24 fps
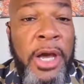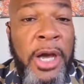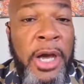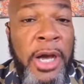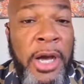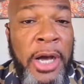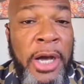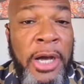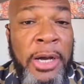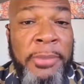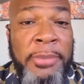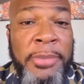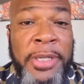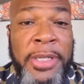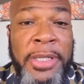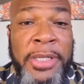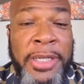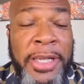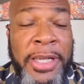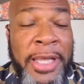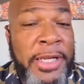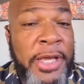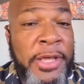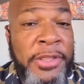
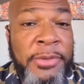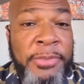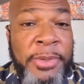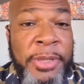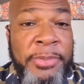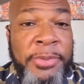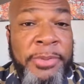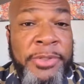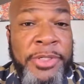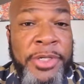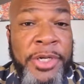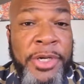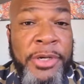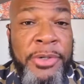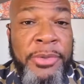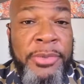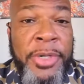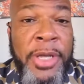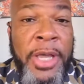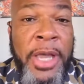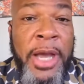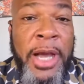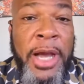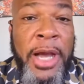Let other people know.
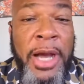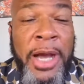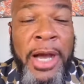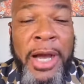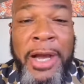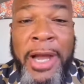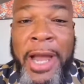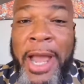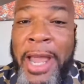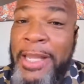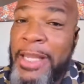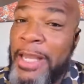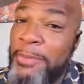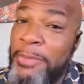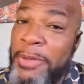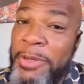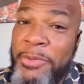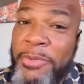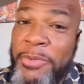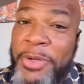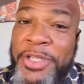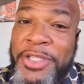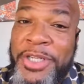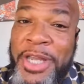I can
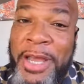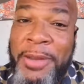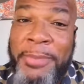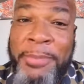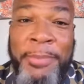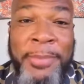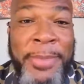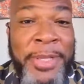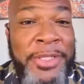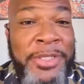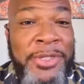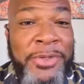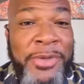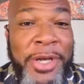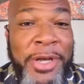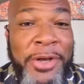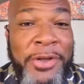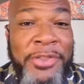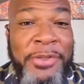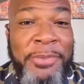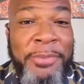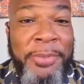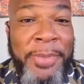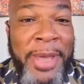be reached at Mental
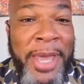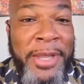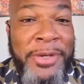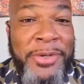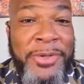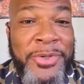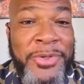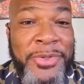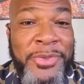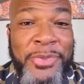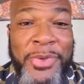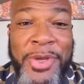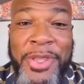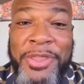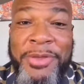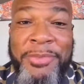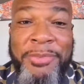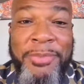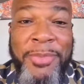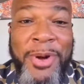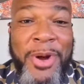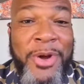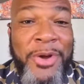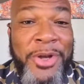Health Matters with
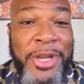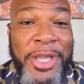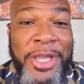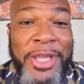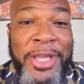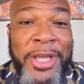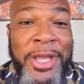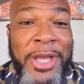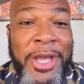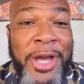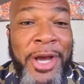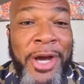Marty